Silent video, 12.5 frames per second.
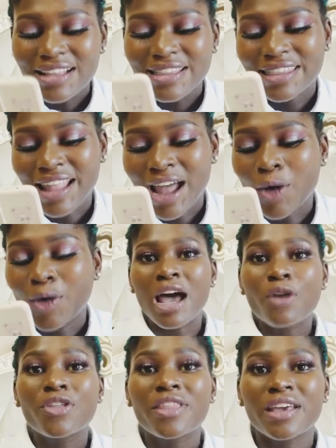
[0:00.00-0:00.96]

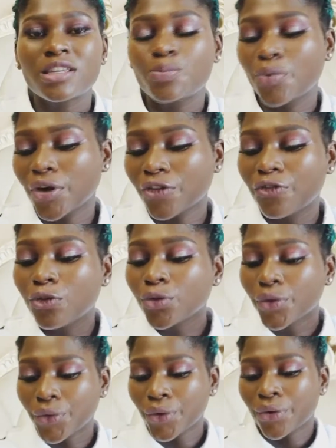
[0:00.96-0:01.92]
Now the next point, foot
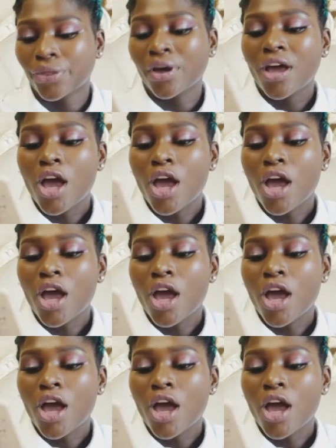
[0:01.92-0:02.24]
growth.